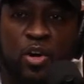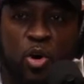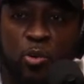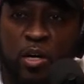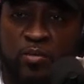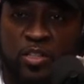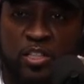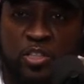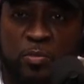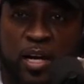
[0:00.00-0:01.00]
or wherever you
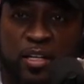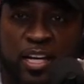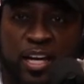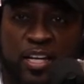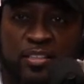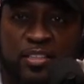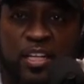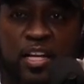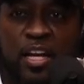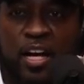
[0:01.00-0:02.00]
get your podcasts.
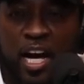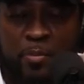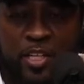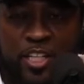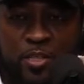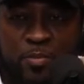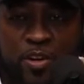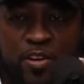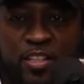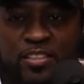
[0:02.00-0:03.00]
I'm Kenyon
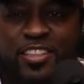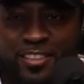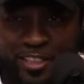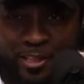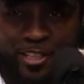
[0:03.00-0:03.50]
Murray. Until